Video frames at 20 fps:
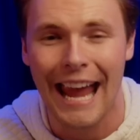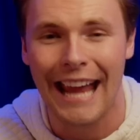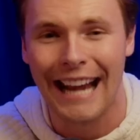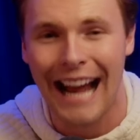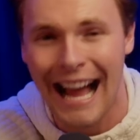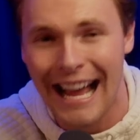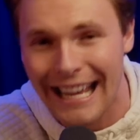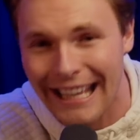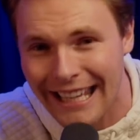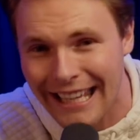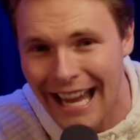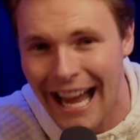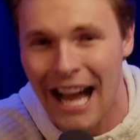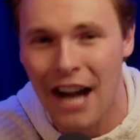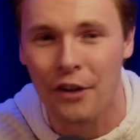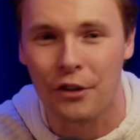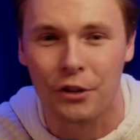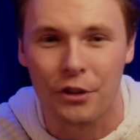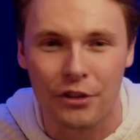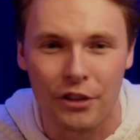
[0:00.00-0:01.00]
And I
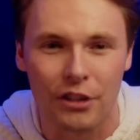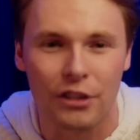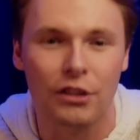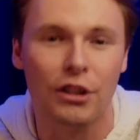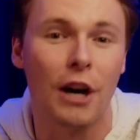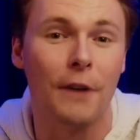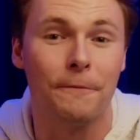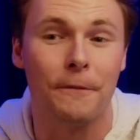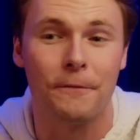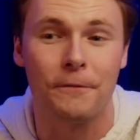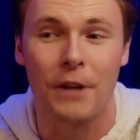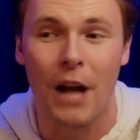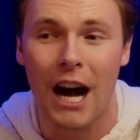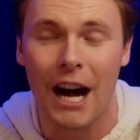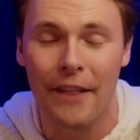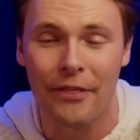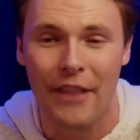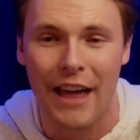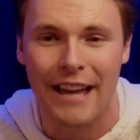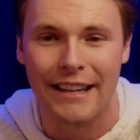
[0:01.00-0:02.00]
encountered the love of
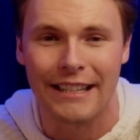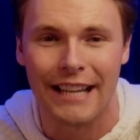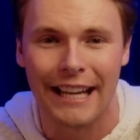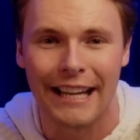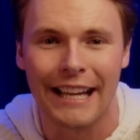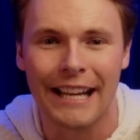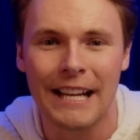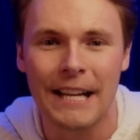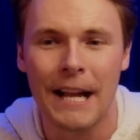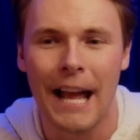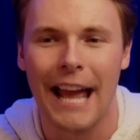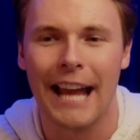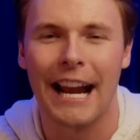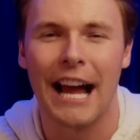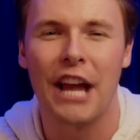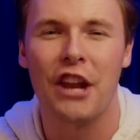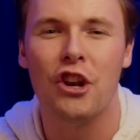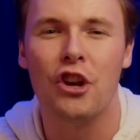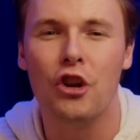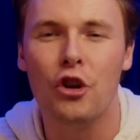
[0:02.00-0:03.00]
God that night. And
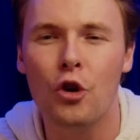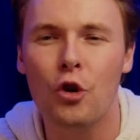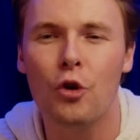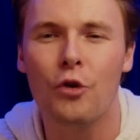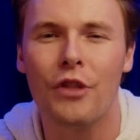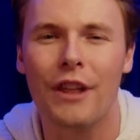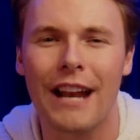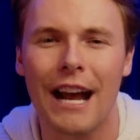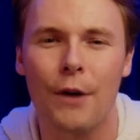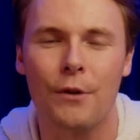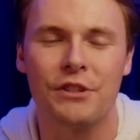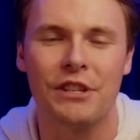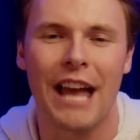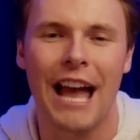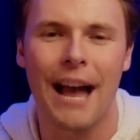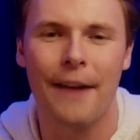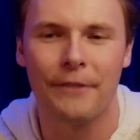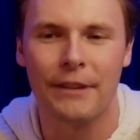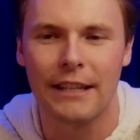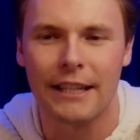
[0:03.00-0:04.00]
I knew that I was
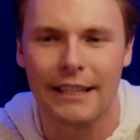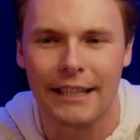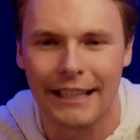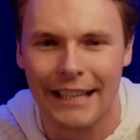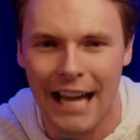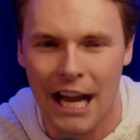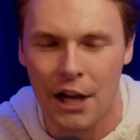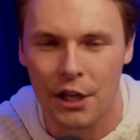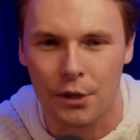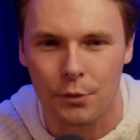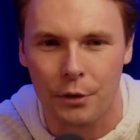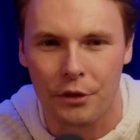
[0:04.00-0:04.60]
having an encounter